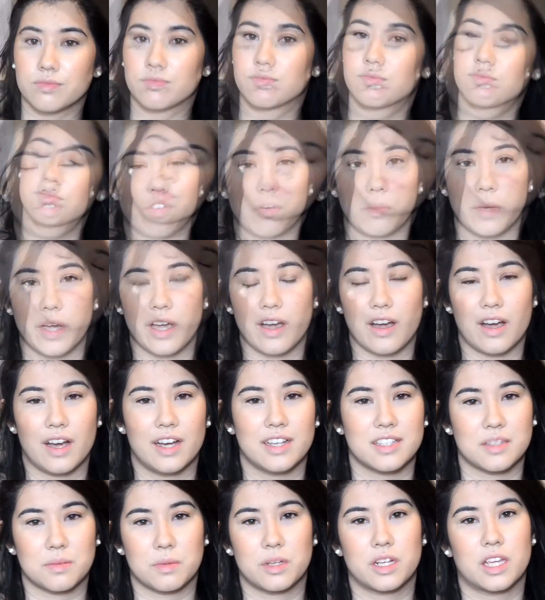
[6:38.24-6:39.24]
For my eyes,
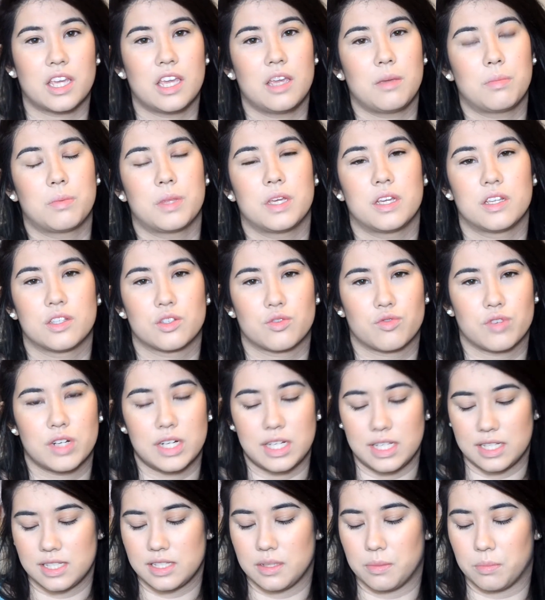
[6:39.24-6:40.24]
I'm going to keep things really
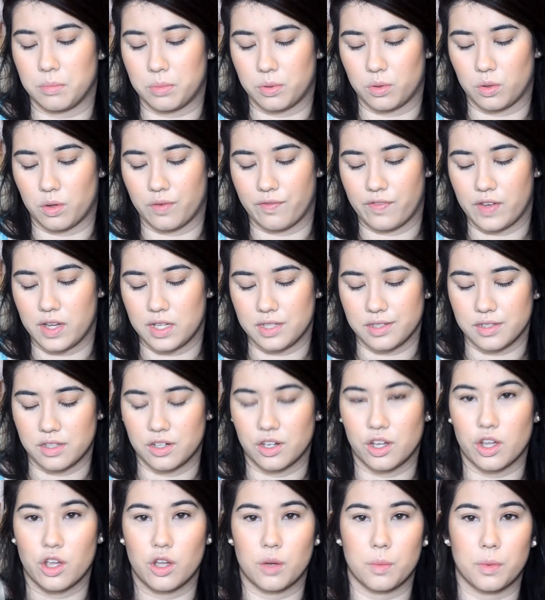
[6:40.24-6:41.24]
simple. I'm first going to
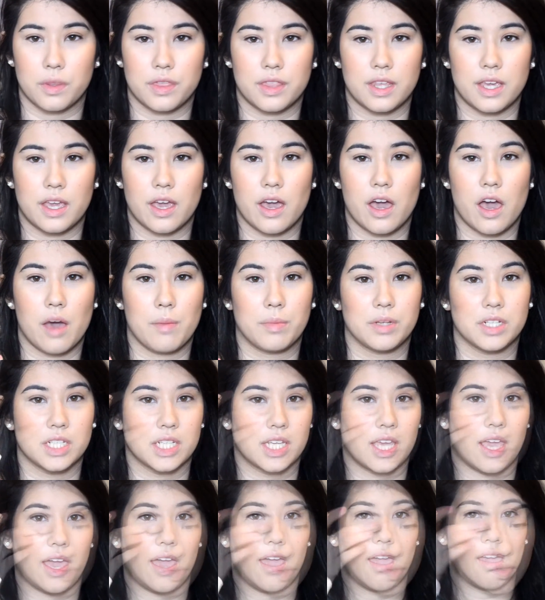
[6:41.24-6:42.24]
go with the Urban
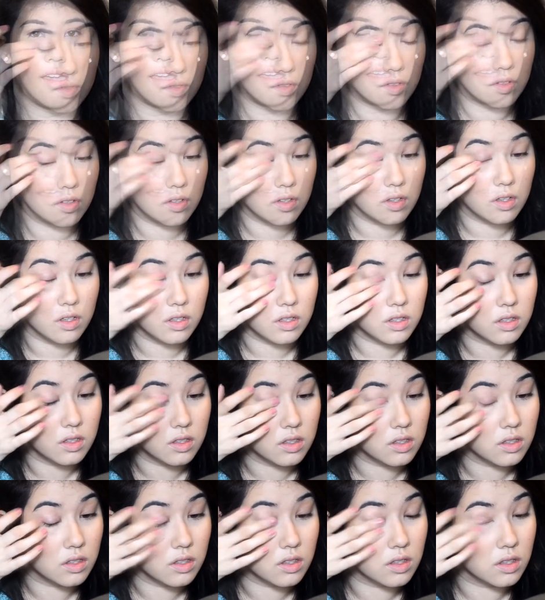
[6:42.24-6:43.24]
Decay
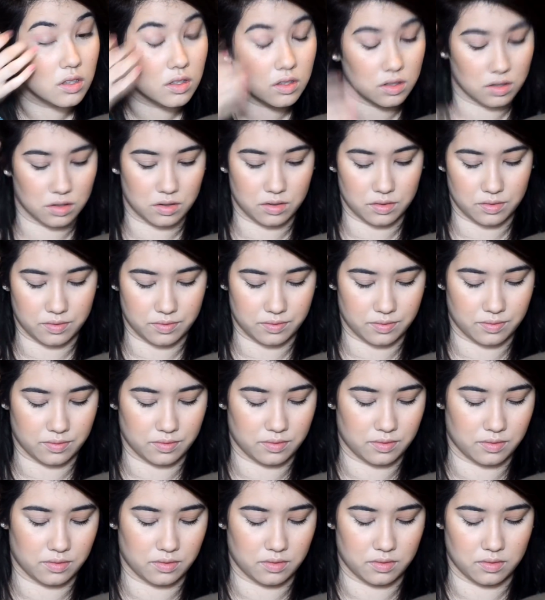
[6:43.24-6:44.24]
Anti-Aging
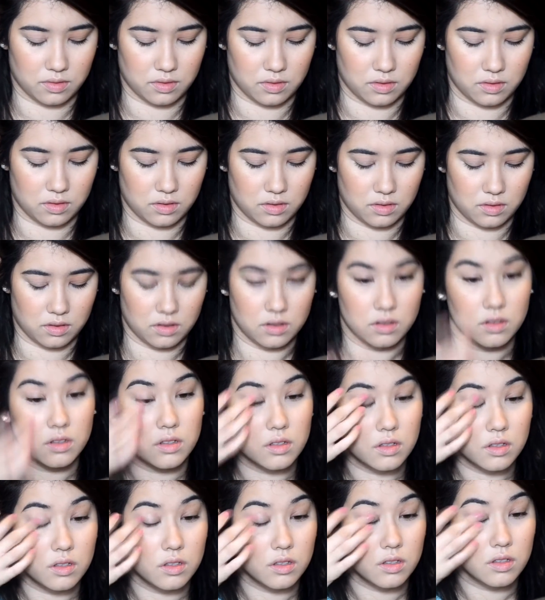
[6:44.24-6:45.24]
Eyeshadow Primer. I
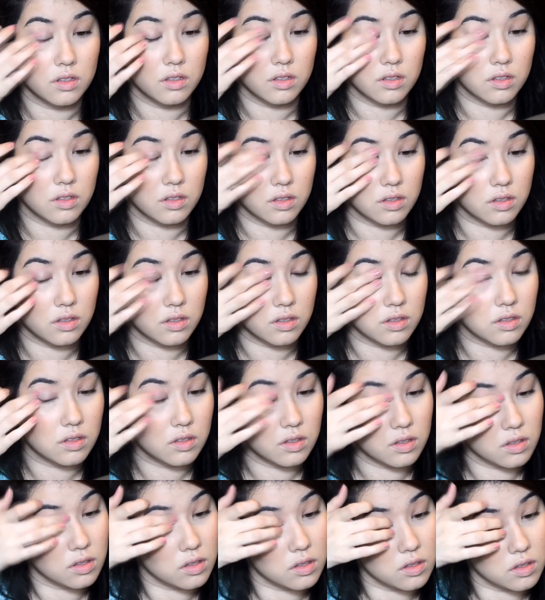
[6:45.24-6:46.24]
just have a small
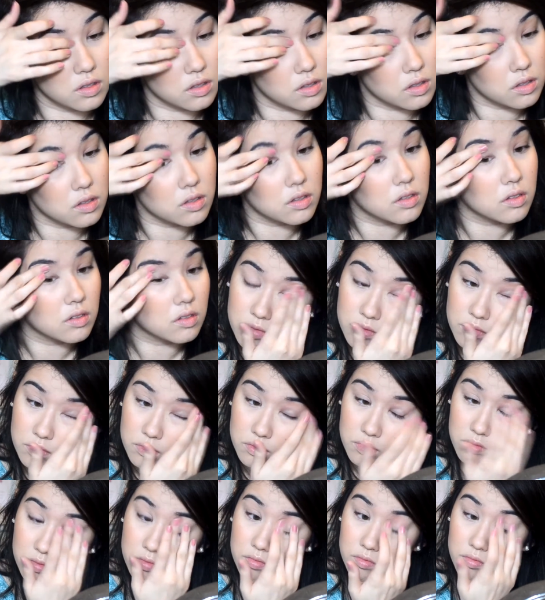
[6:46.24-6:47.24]
sample, so this is good just to
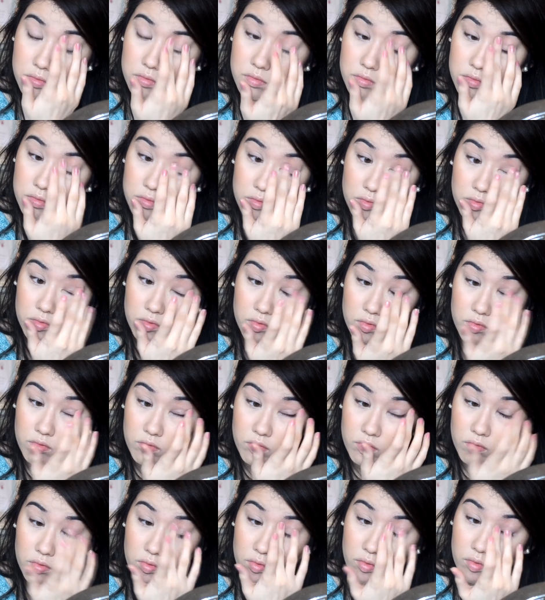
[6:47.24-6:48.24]
throw in
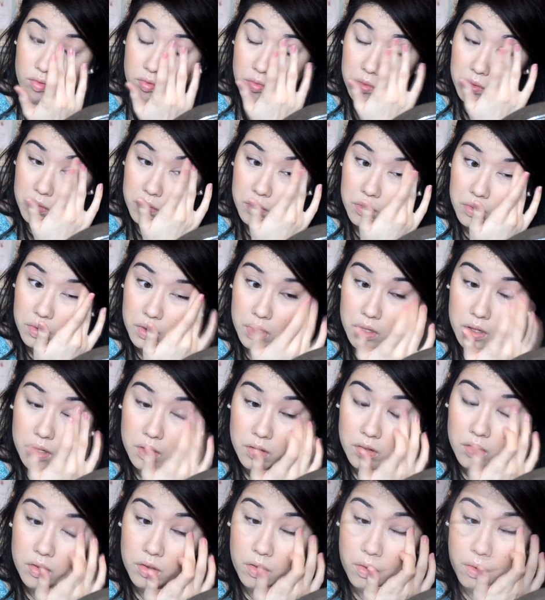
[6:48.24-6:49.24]
for a night or
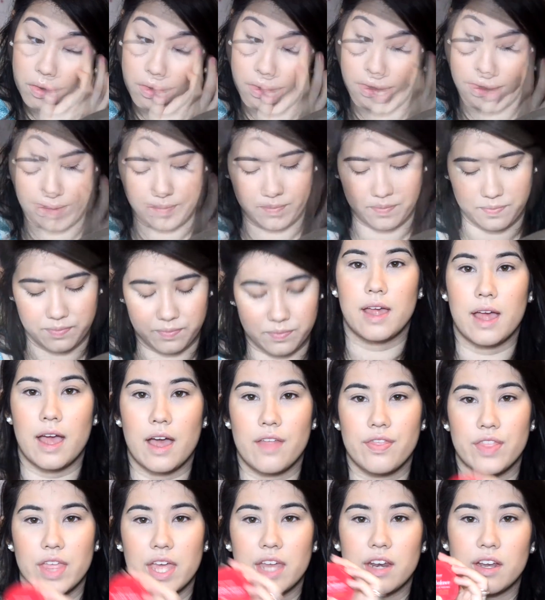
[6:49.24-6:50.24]
two away.
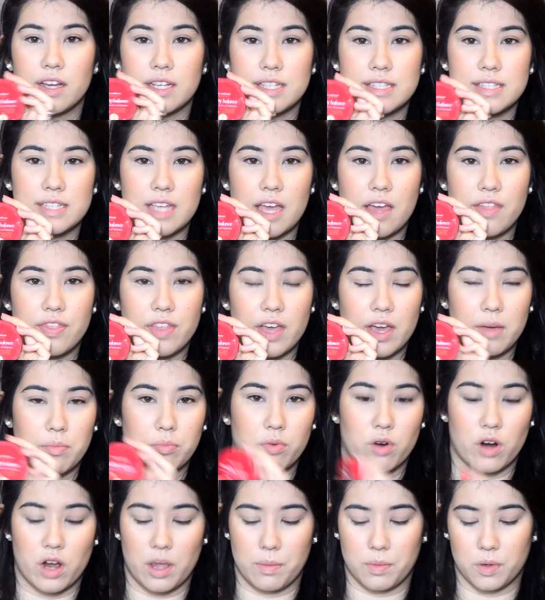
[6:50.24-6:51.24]
And then I set that
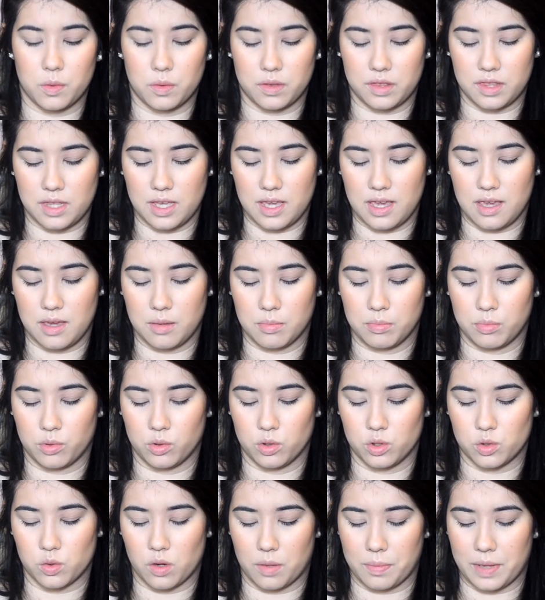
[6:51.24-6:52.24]
primer with the
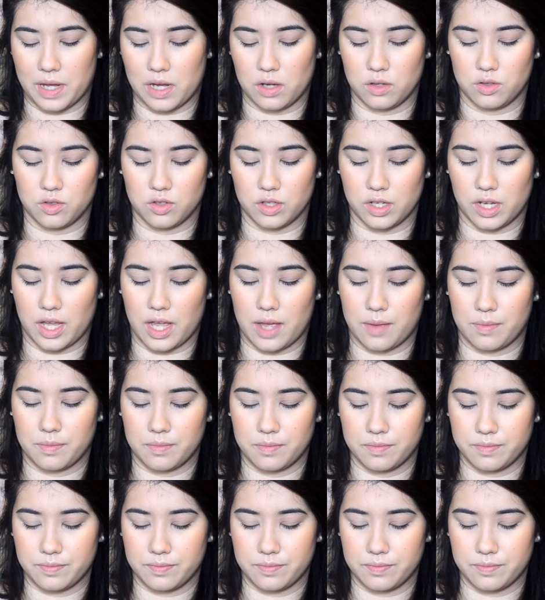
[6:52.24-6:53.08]
Bourjois powder again.